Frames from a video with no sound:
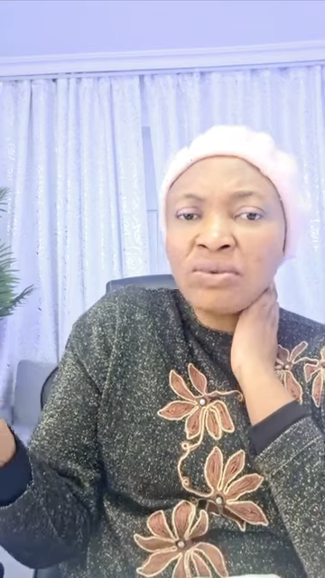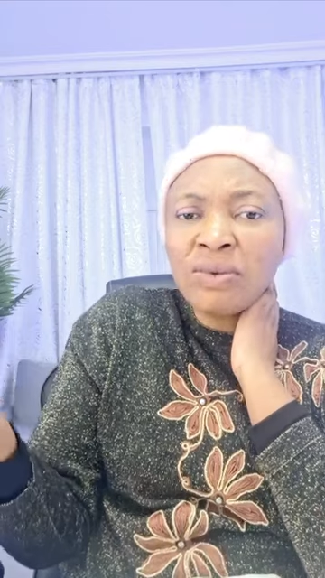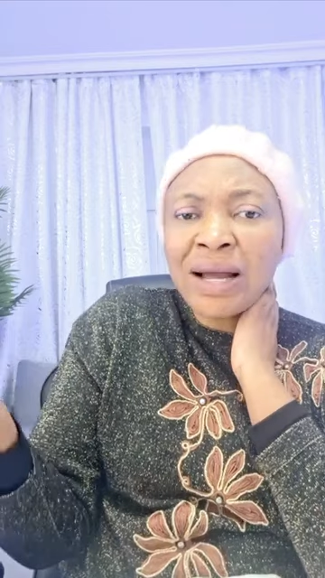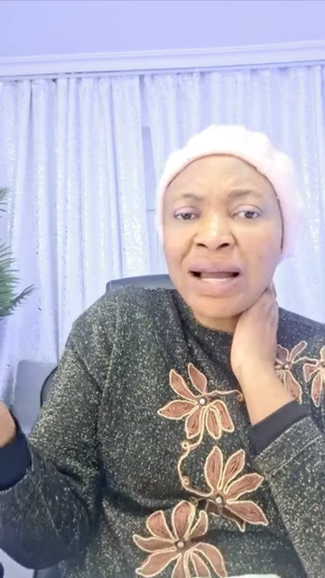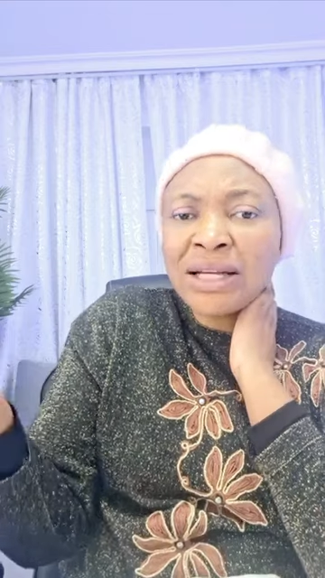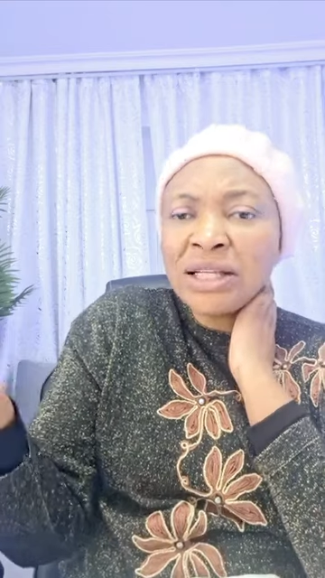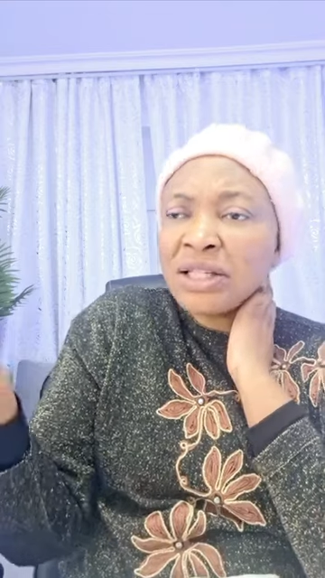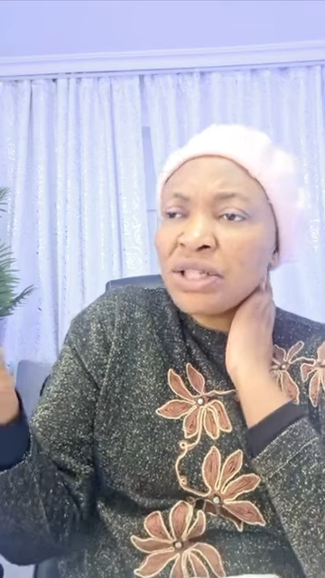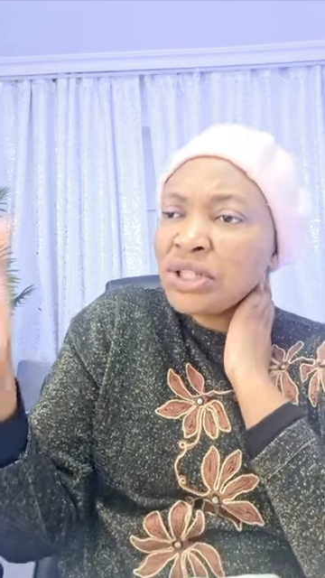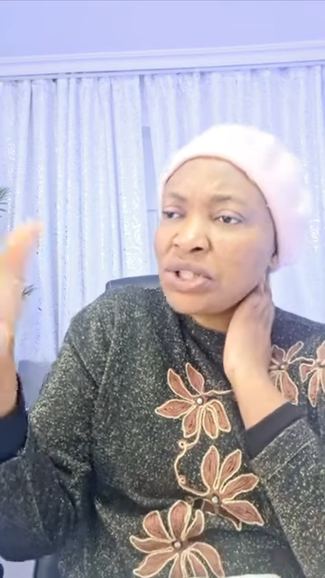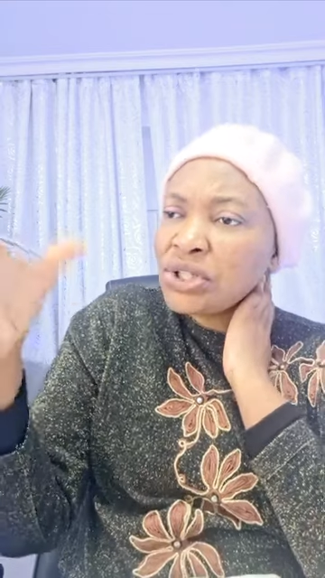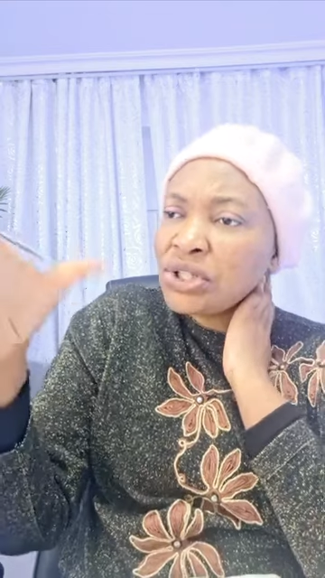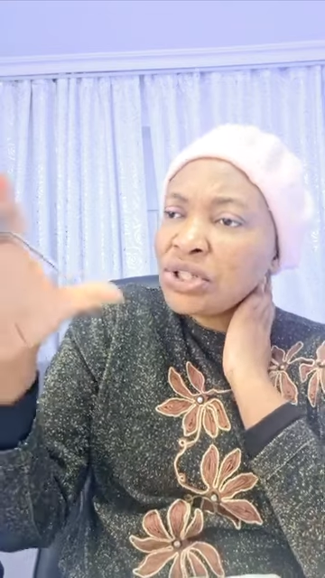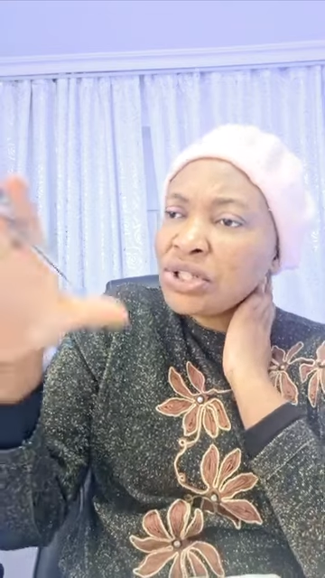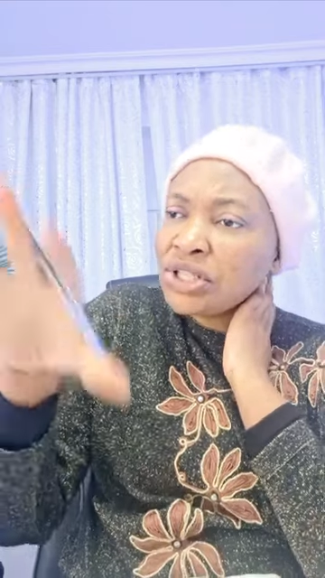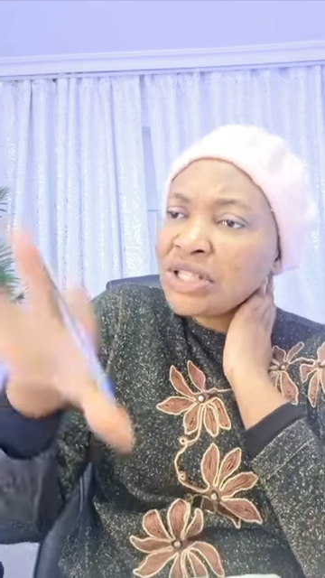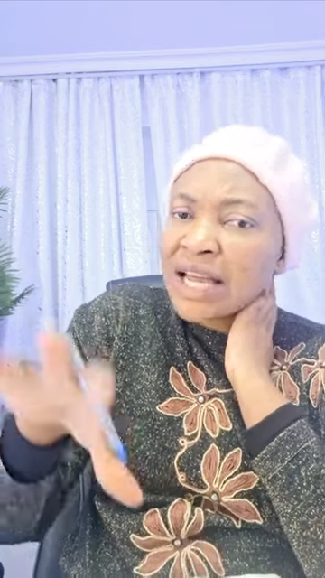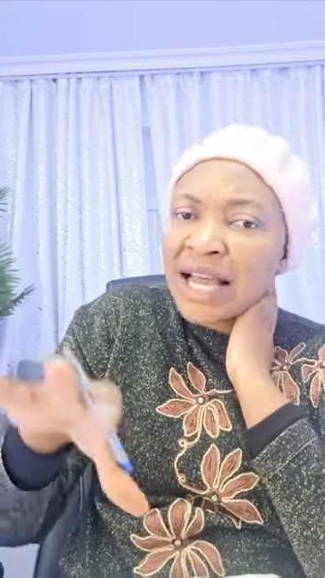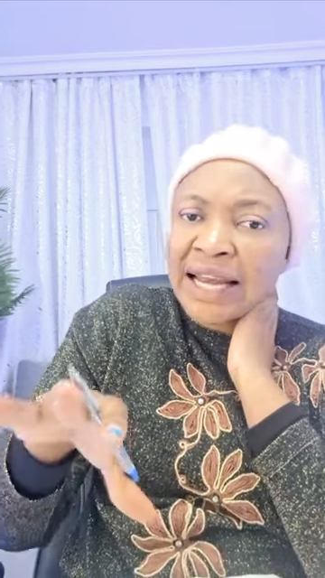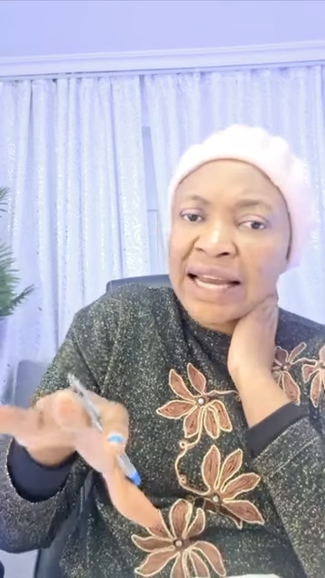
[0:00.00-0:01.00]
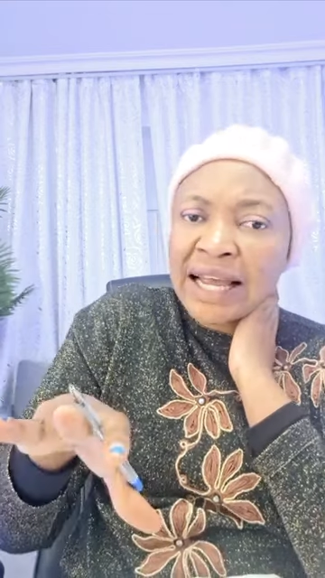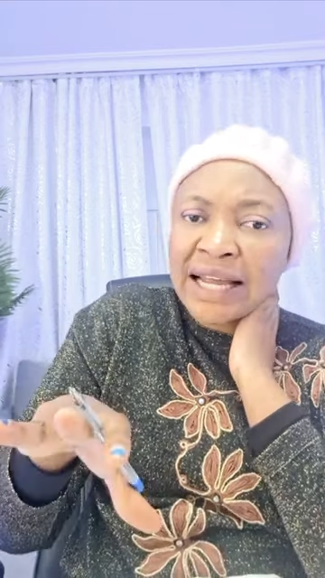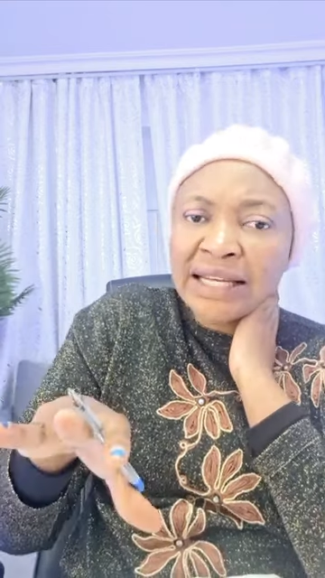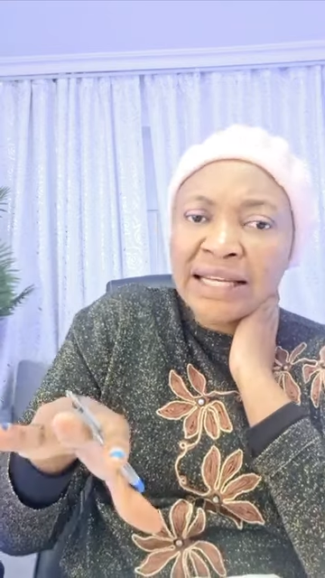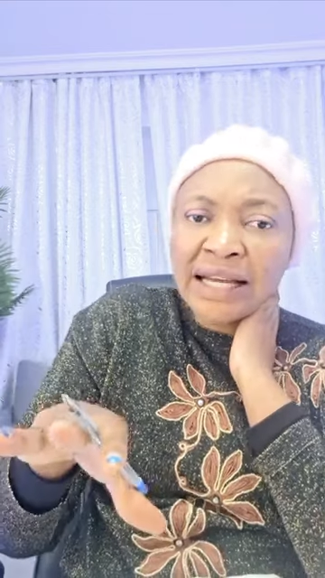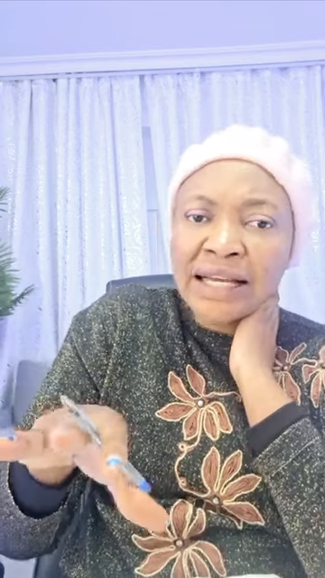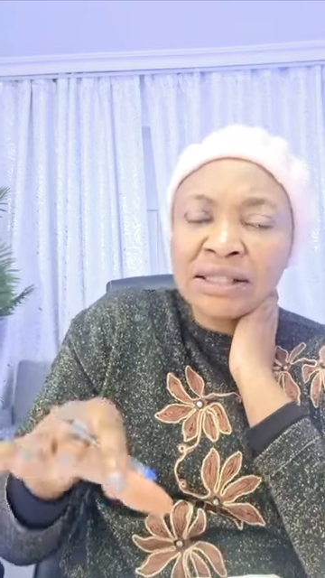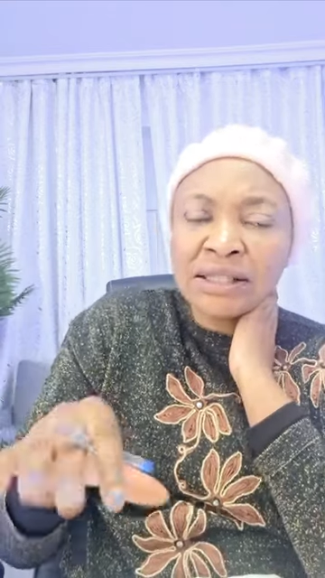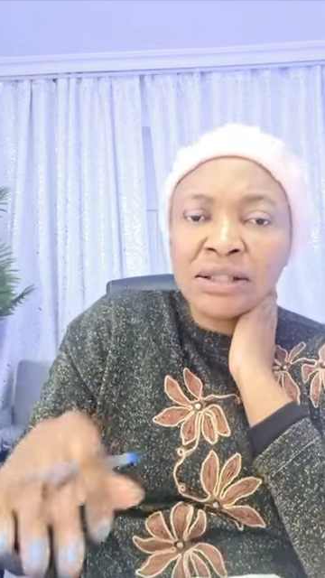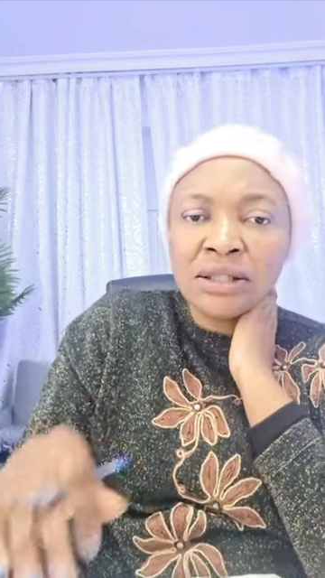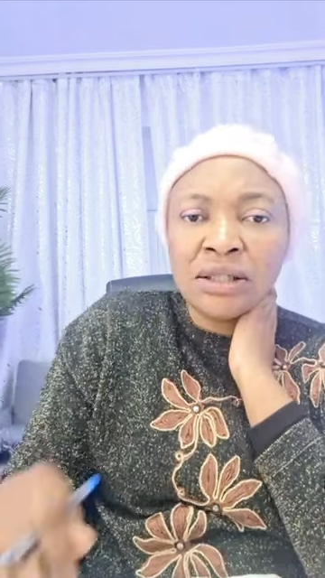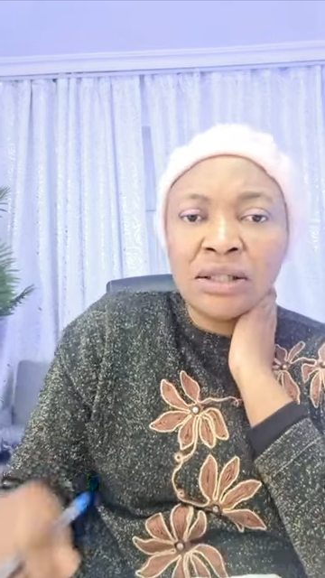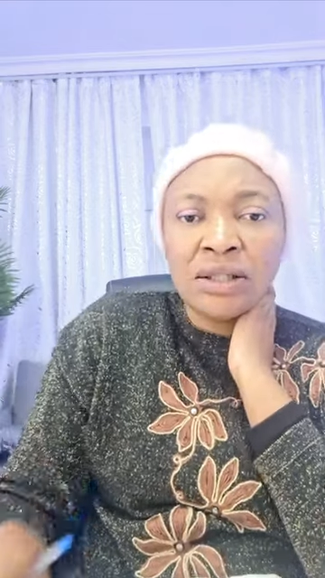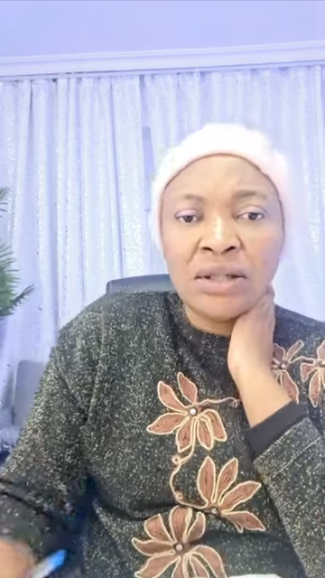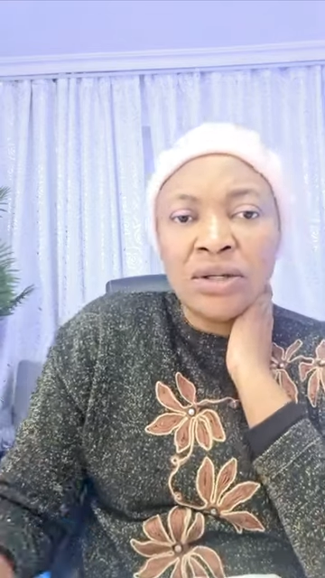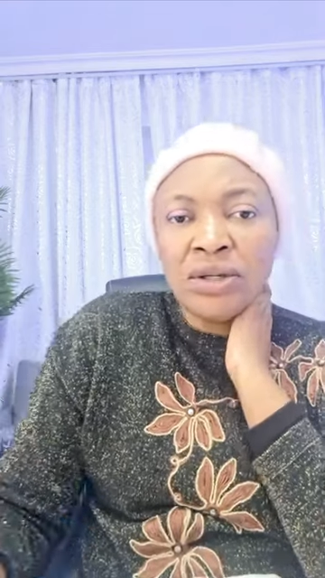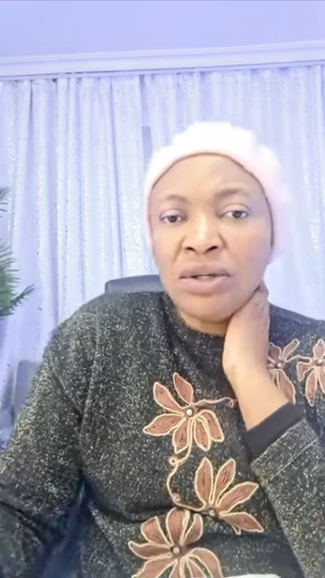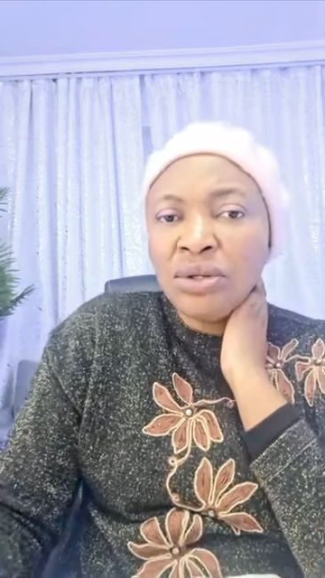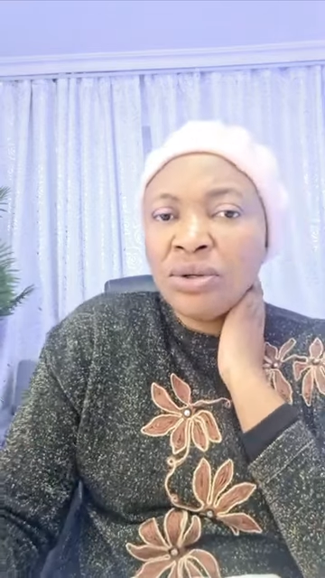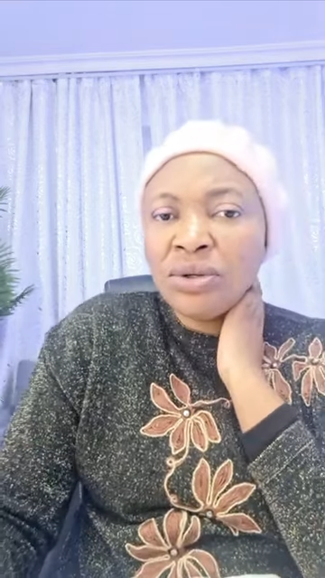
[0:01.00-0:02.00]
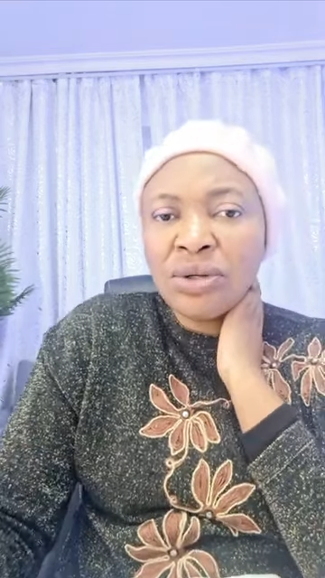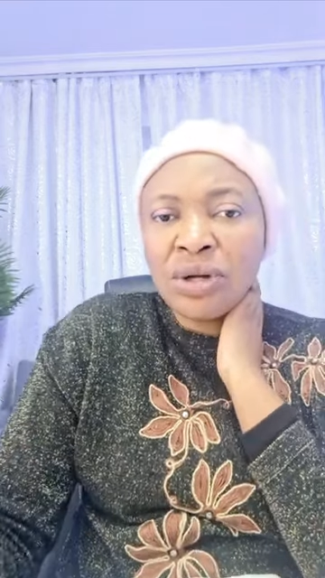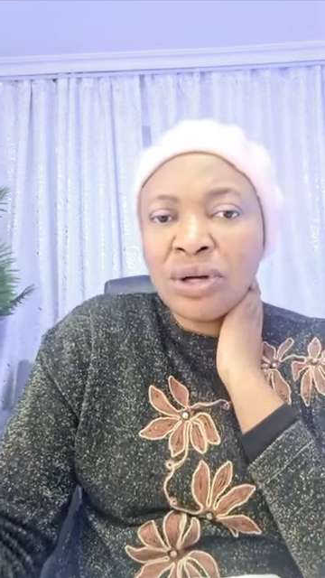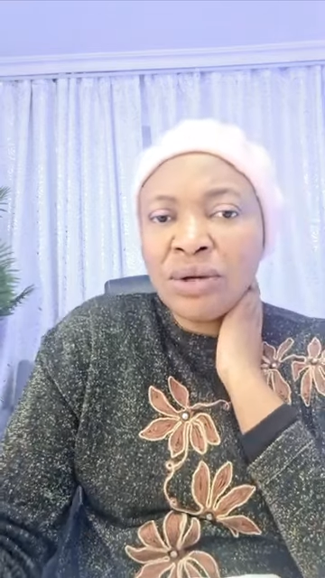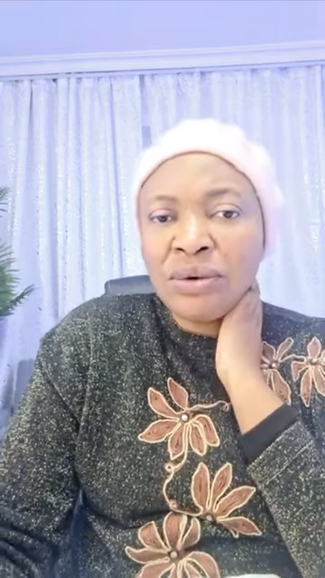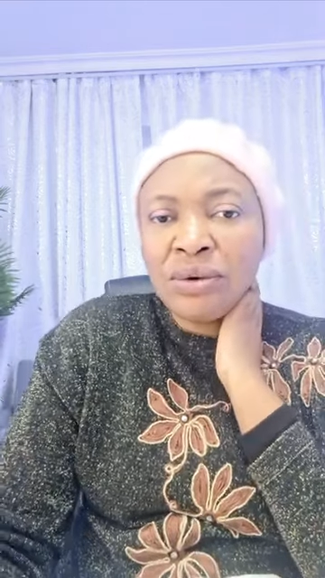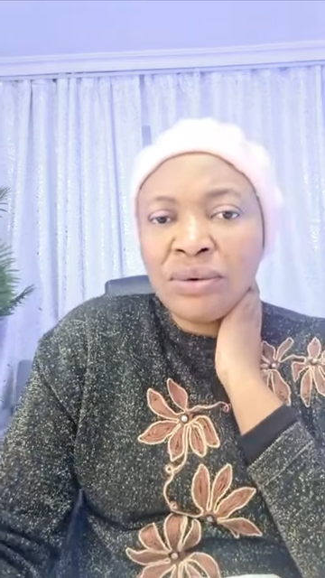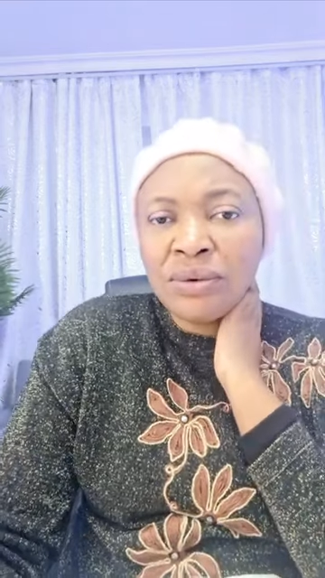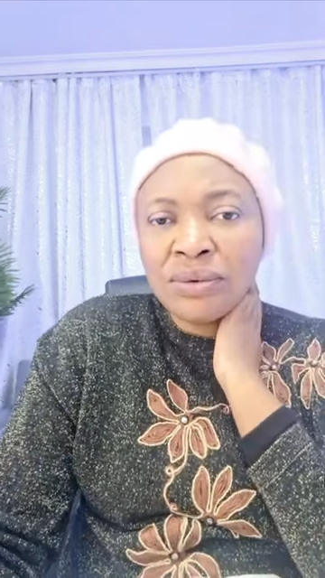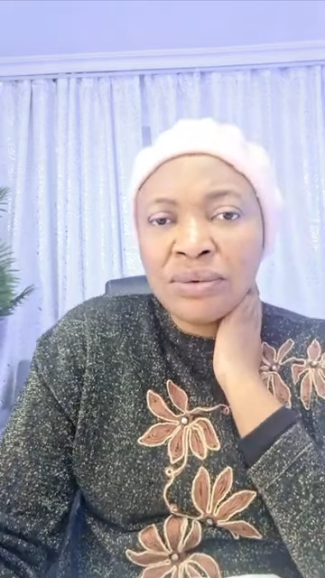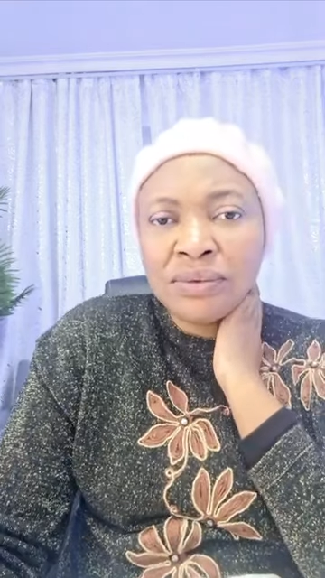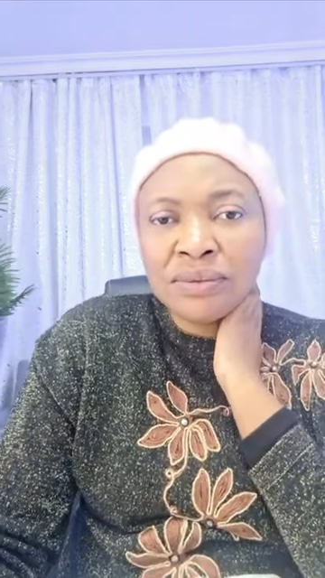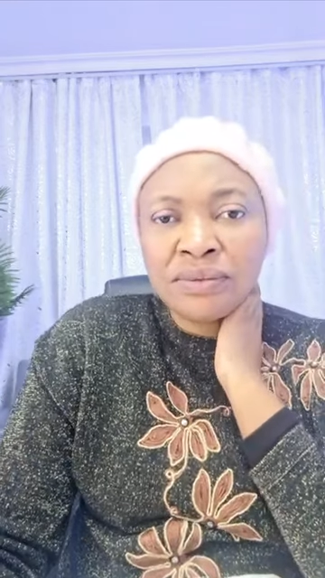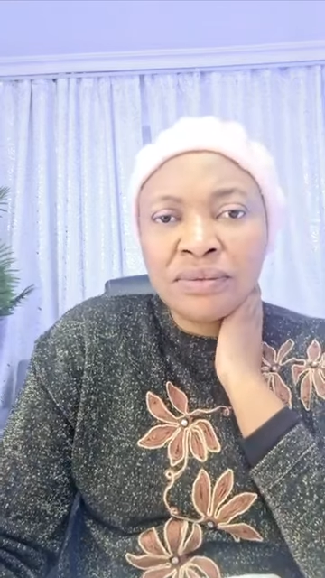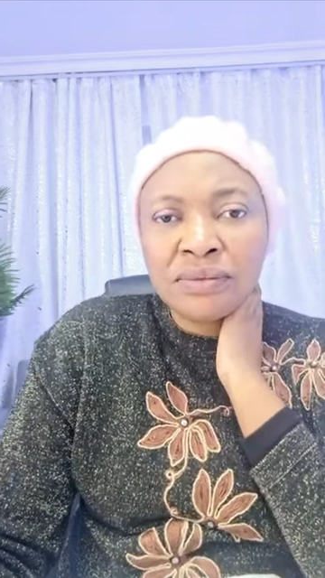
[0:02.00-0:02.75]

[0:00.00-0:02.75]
Why did she die like that? You don't know.